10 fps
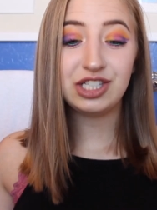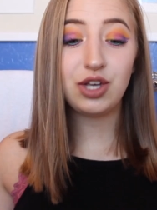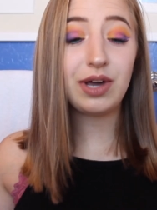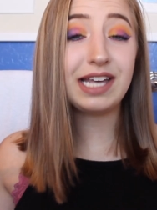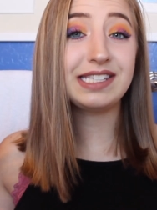
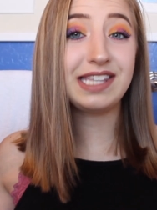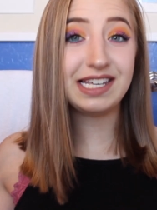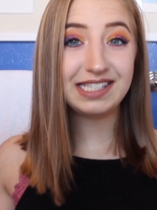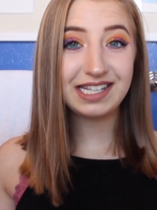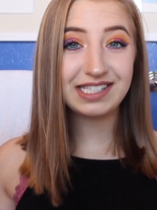So guys,
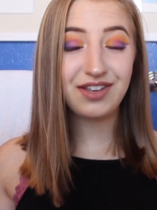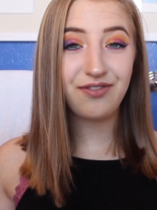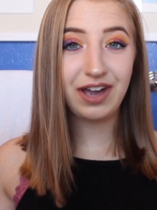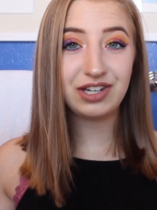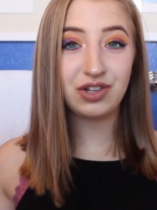this is the
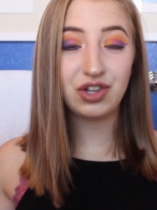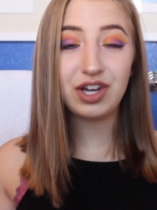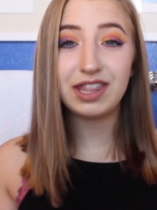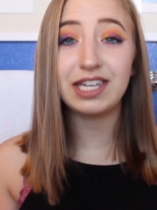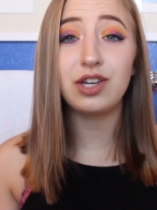final
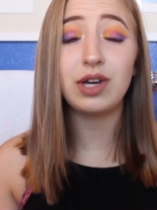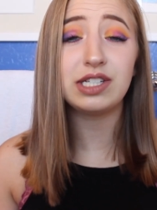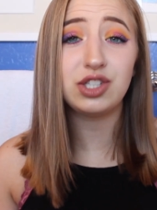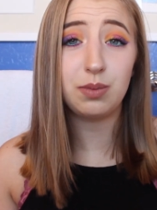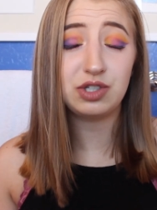look. Thank you
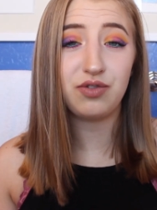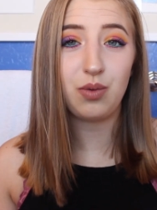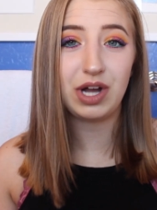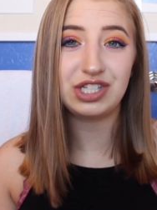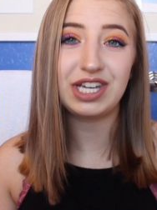guys so much for
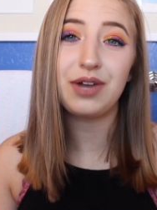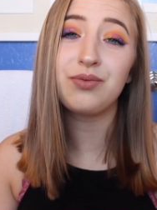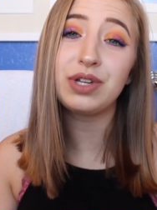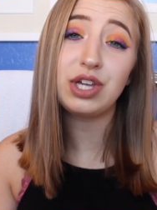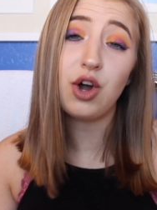watching. I
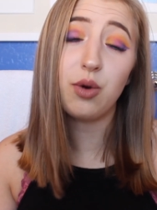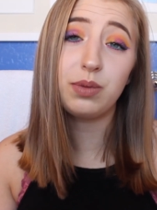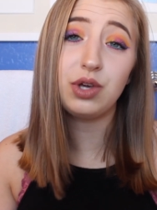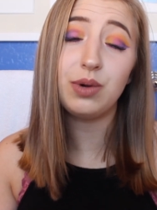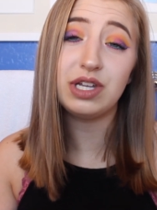really
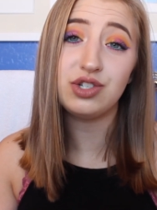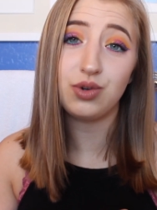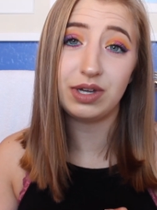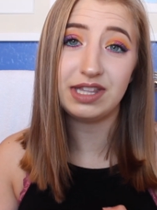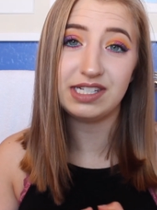hope you
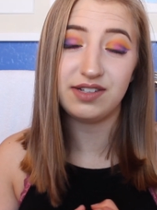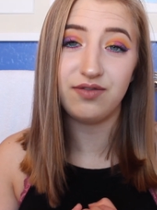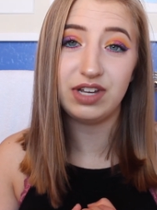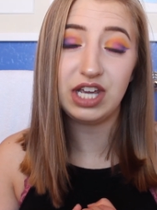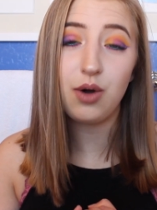enjoyed this
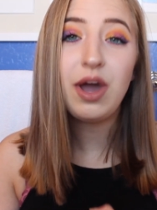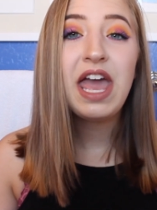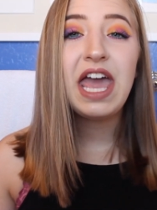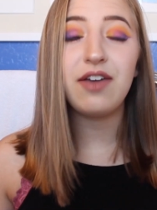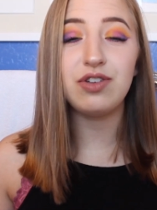video.
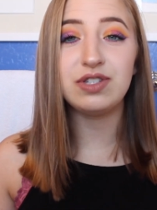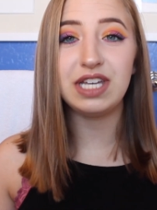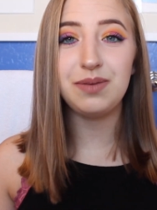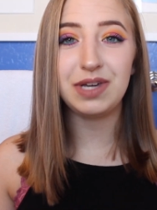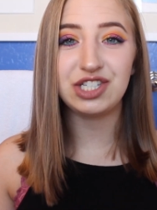If you
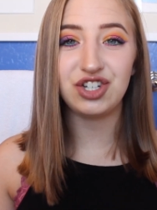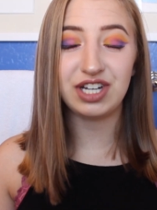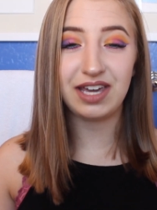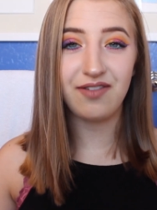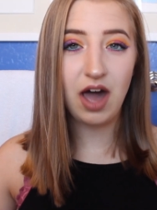did, make sure
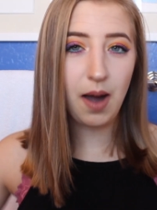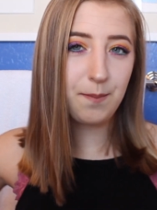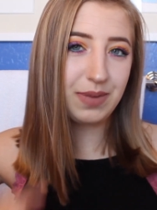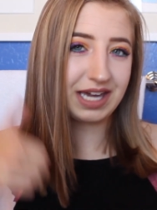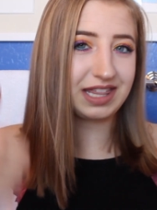to give it
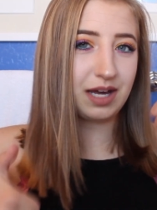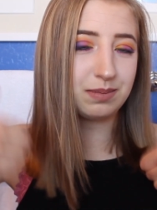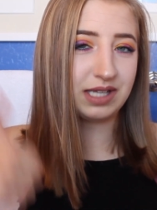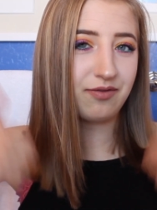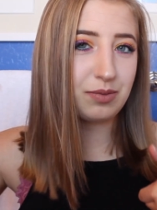a big
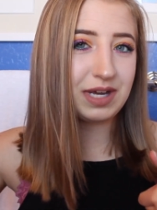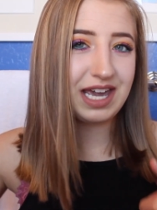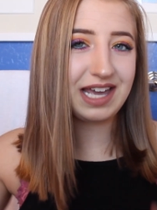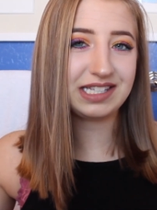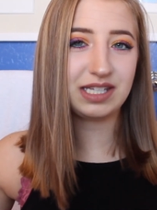thumbs up for me
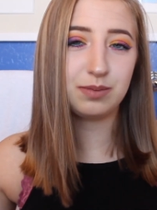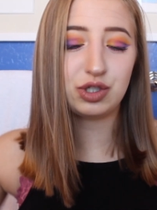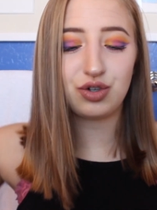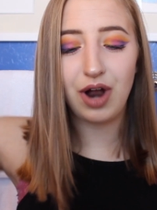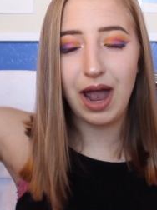and
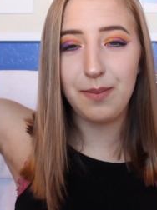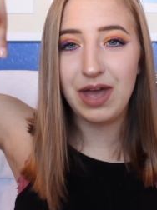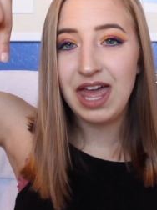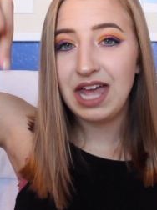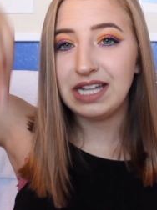subscribe